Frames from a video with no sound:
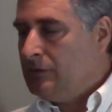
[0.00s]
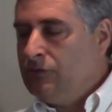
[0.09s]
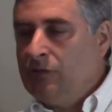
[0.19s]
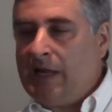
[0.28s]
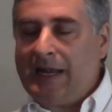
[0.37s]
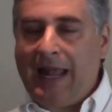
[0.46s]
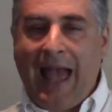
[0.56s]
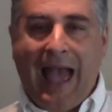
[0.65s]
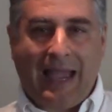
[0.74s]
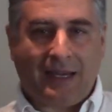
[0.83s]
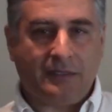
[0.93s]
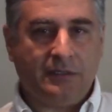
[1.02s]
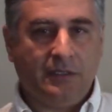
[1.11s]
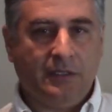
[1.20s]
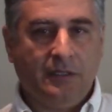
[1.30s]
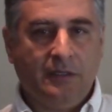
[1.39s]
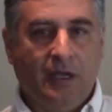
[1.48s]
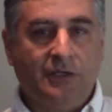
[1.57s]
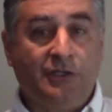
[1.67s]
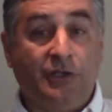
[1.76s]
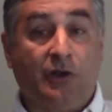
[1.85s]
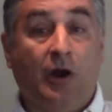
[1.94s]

Do not act until your